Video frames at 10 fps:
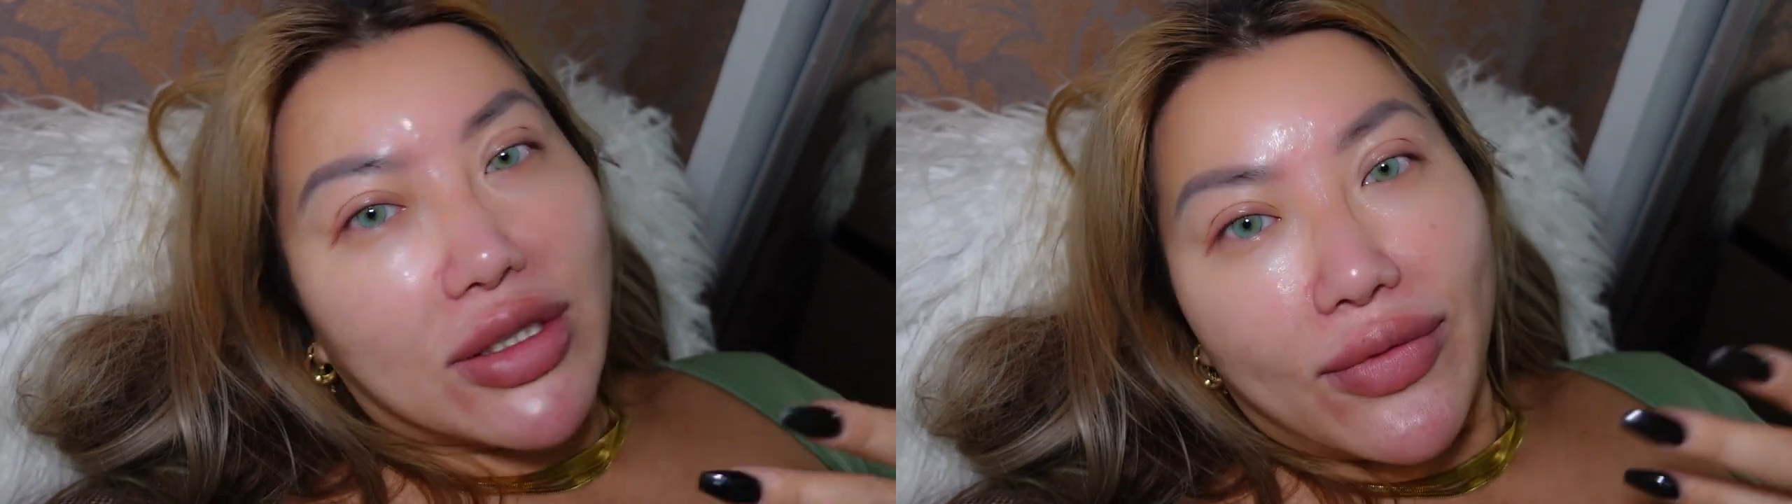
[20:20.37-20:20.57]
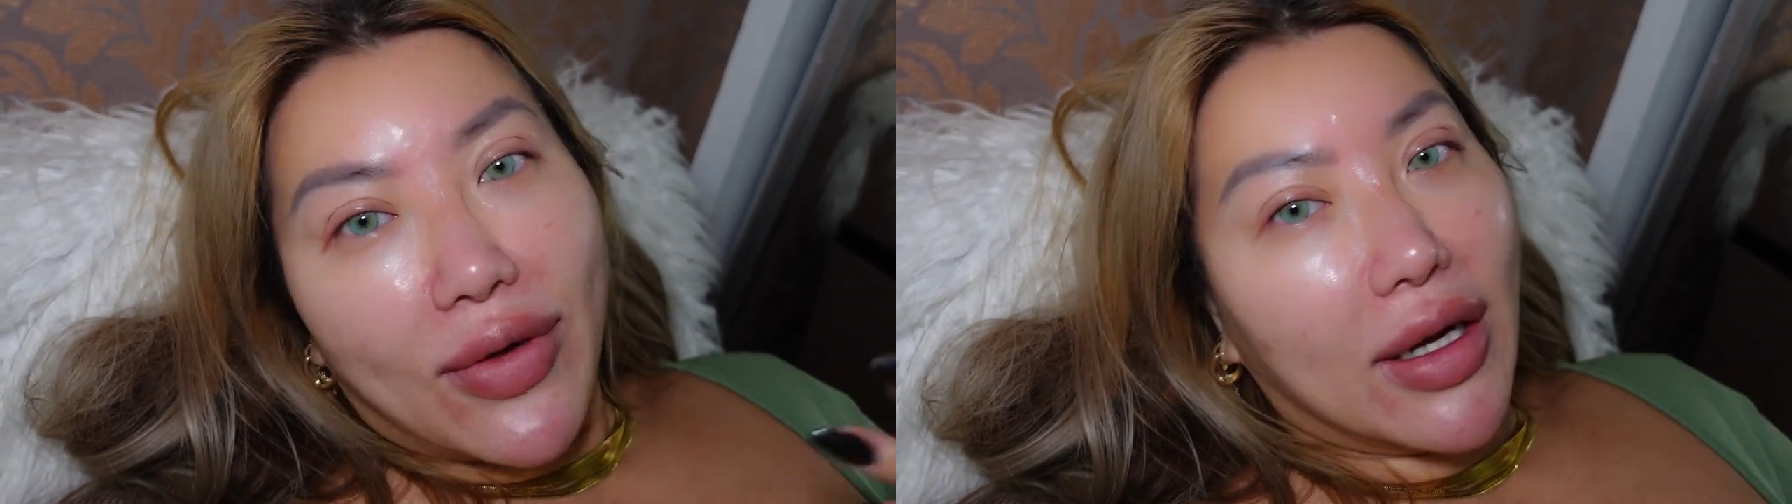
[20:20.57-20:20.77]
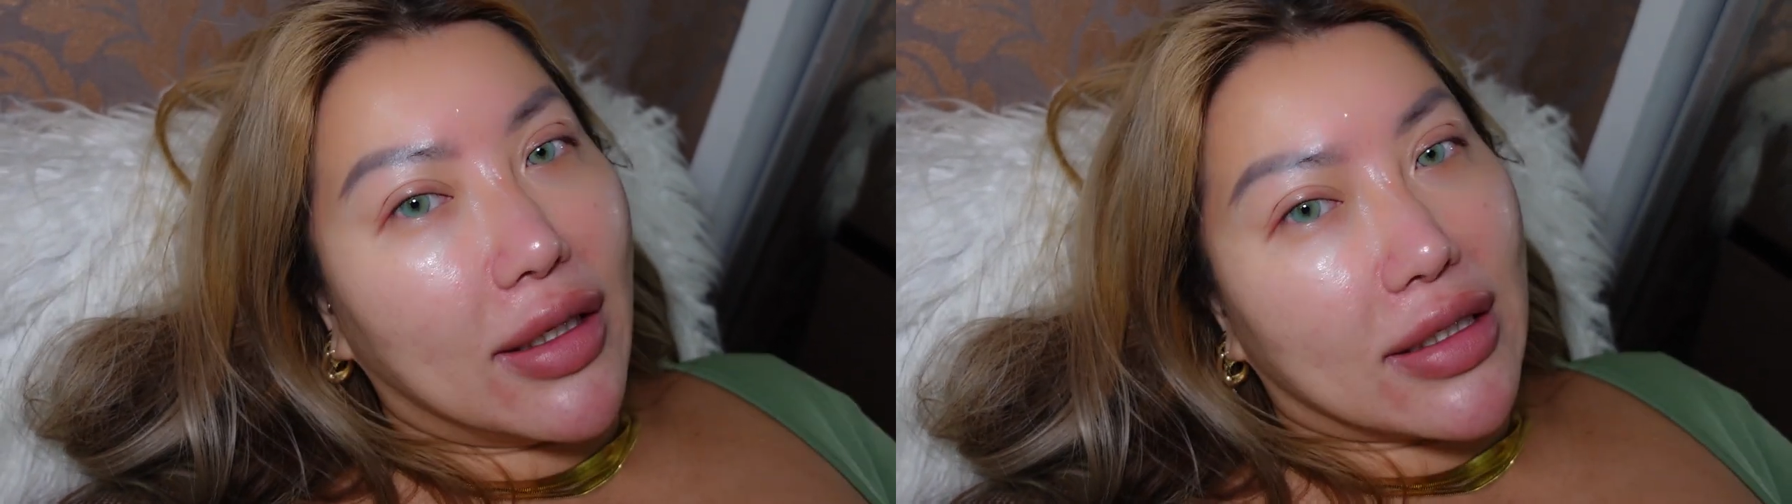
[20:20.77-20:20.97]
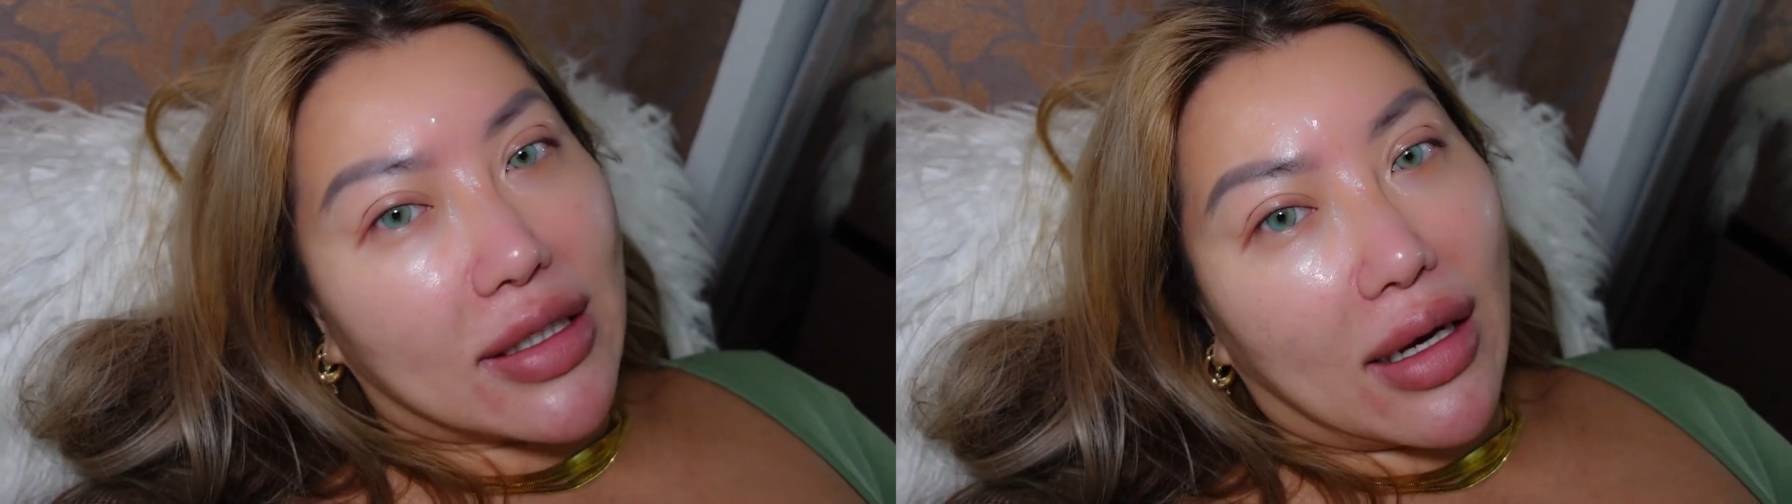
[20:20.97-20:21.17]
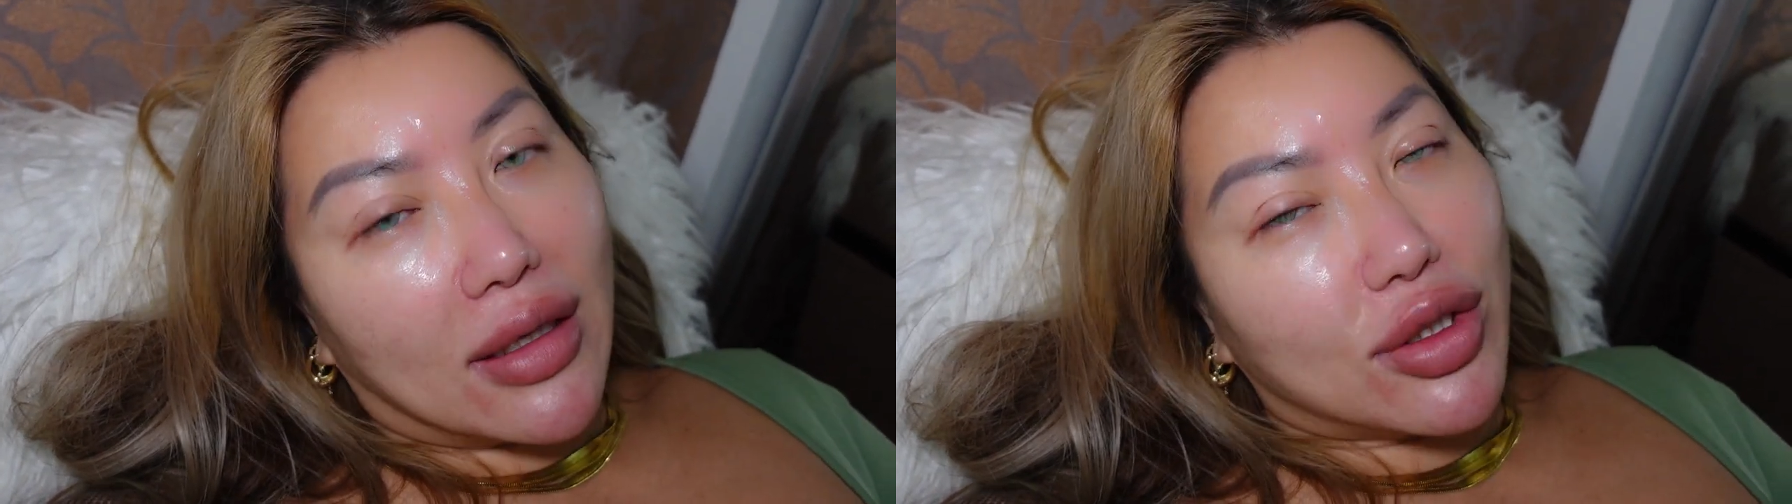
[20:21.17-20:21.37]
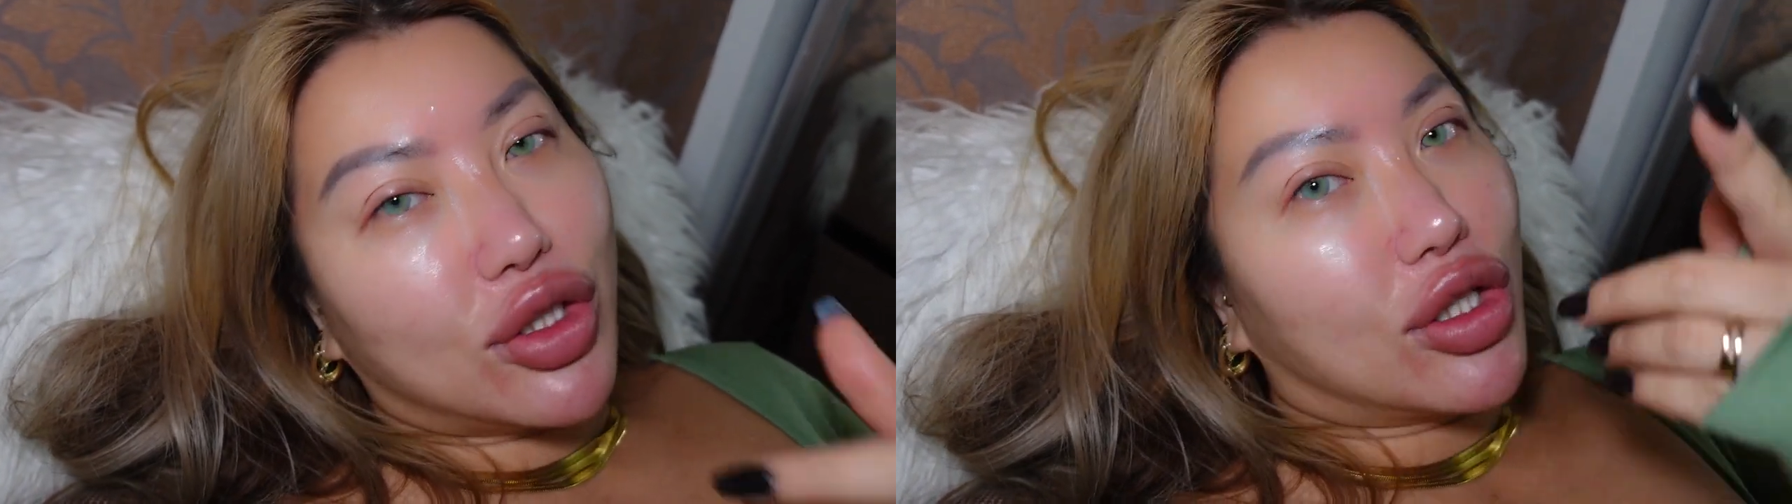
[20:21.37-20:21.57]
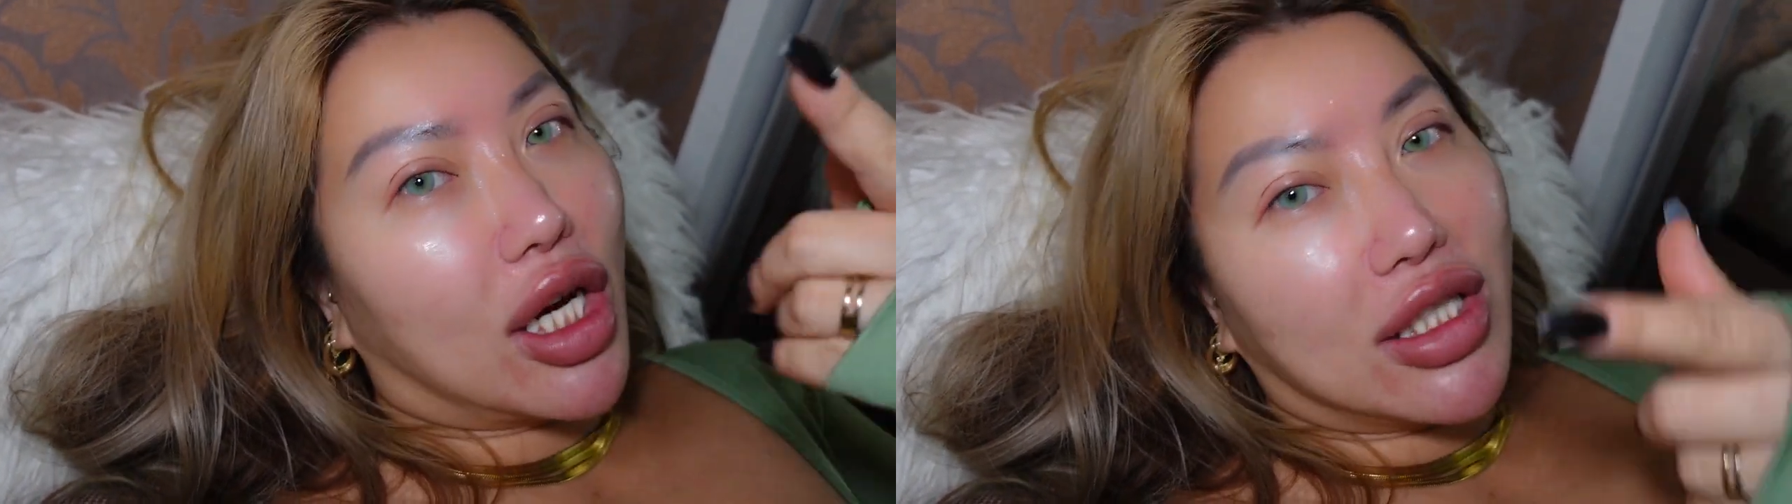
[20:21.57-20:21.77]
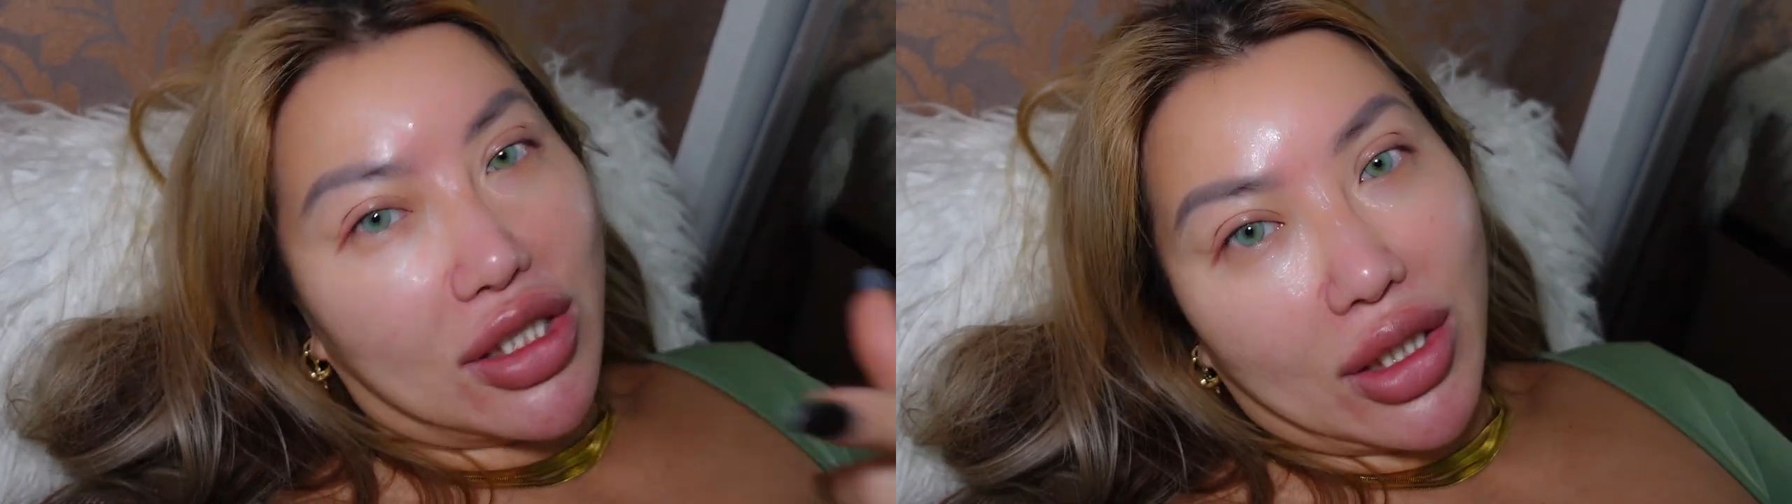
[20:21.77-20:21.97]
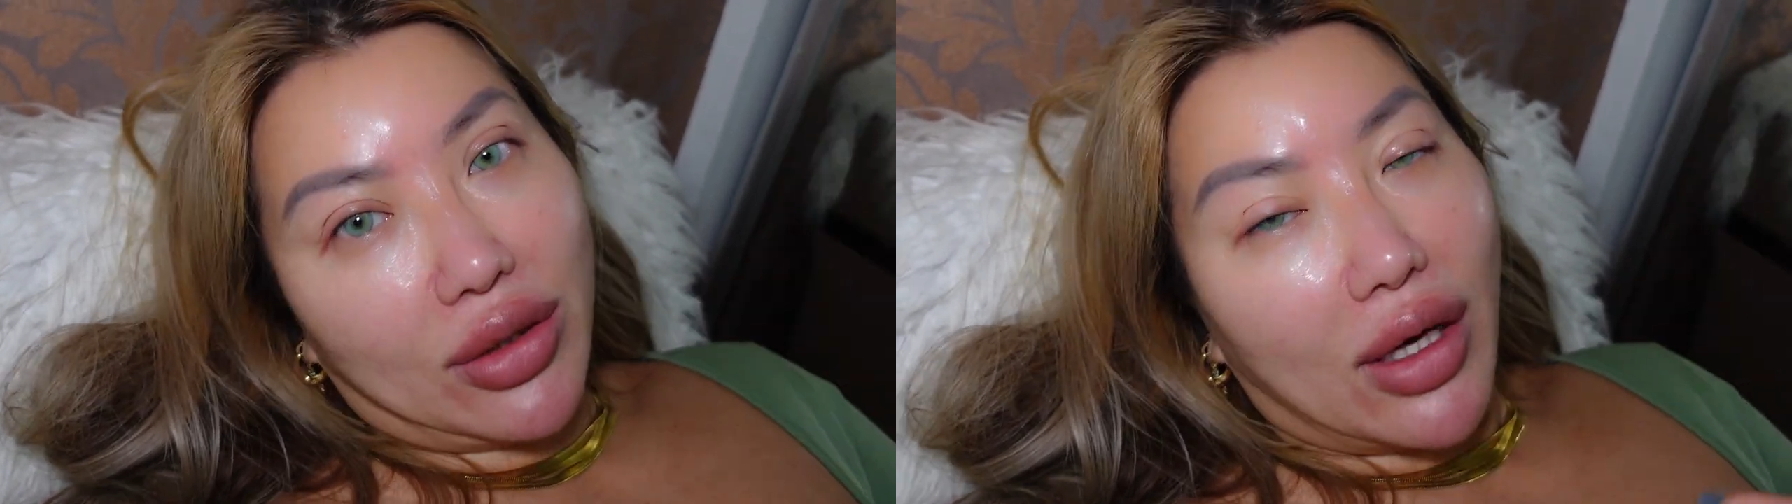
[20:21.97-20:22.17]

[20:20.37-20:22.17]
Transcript: to find this at. Do you guys know?